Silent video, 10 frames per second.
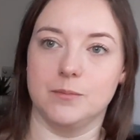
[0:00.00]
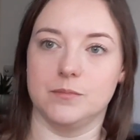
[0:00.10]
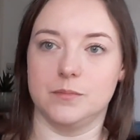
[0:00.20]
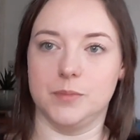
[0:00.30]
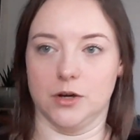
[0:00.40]

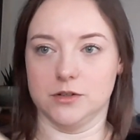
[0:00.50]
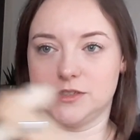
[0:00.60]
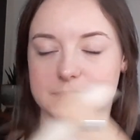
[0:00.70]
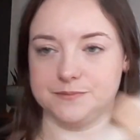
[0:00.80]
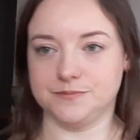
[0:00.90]
blocks.
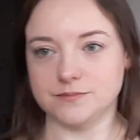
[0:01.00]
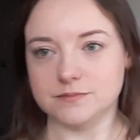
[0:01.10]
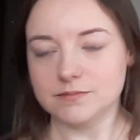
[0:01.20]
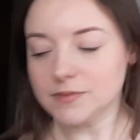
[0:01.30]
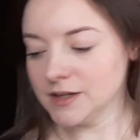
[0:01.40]

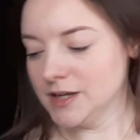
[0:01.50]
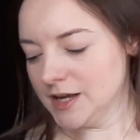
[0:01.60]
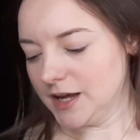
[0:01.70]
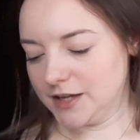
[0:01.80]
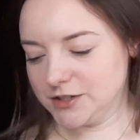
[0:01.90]

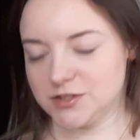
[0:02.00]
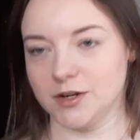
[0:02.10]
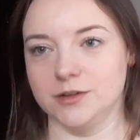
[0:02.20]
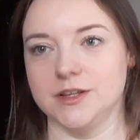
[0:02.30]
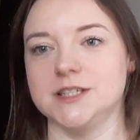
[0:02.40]
And so
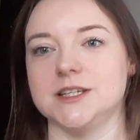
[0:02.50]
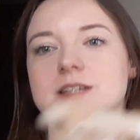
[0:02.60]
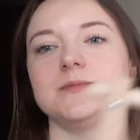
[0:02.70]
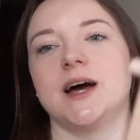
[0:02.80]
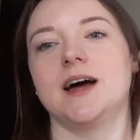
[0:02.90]
this is
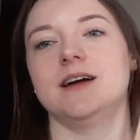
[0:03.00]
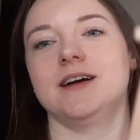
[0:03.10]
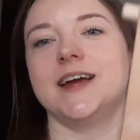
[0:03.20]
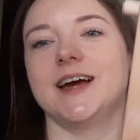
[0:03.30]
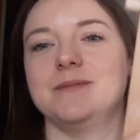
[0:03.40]
where I
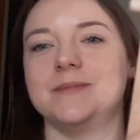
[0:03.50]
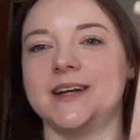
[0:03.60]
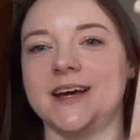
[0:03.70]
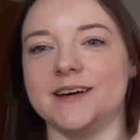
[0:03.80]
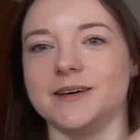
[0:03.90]
am
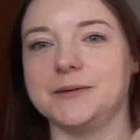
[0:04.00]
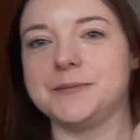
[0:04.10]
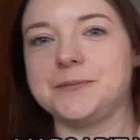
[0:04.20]
now.